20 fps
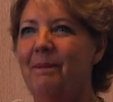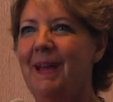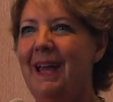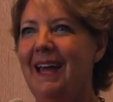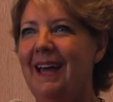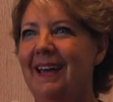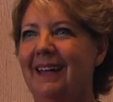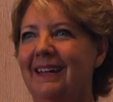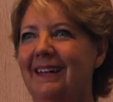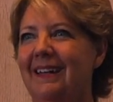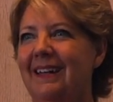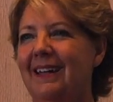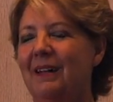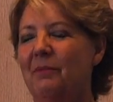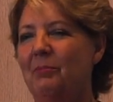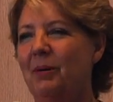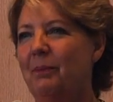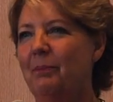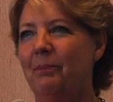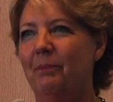And,
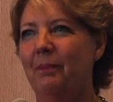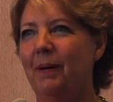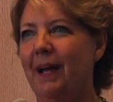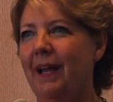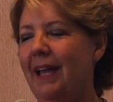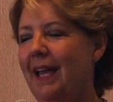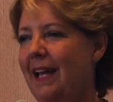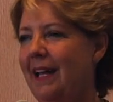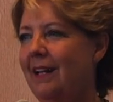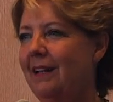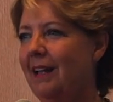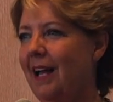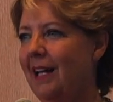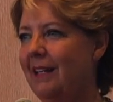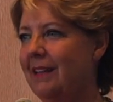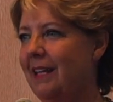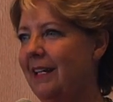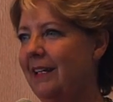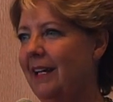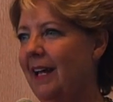but by eight
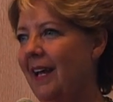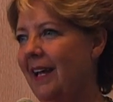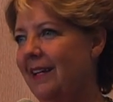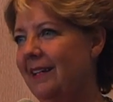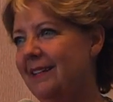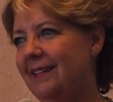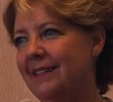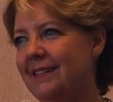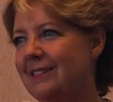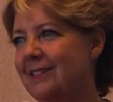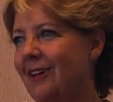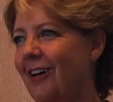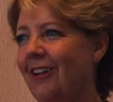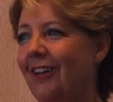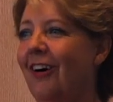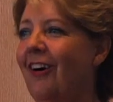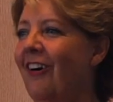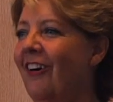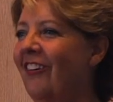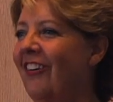o'clock that night, it's
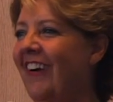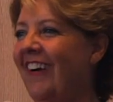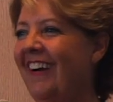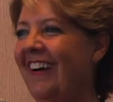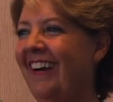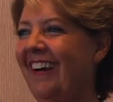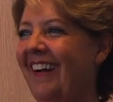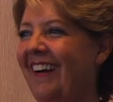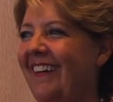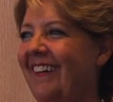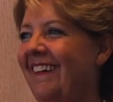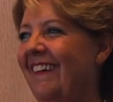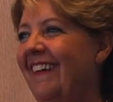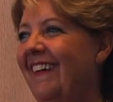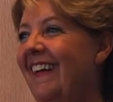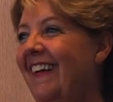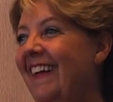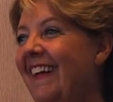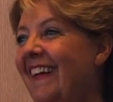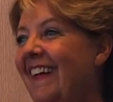all over.
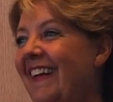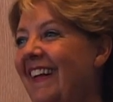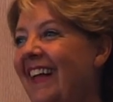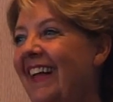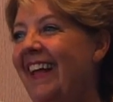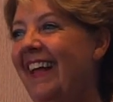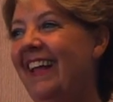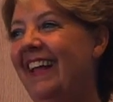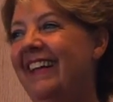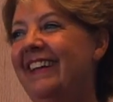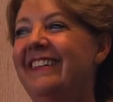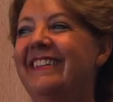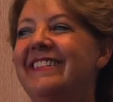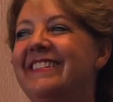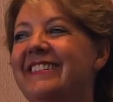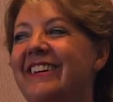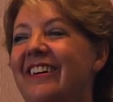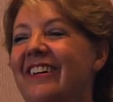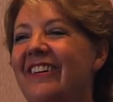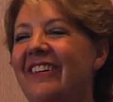And
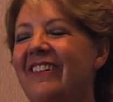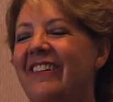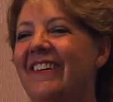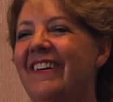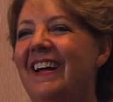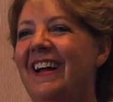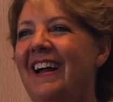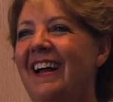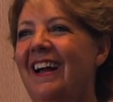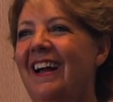so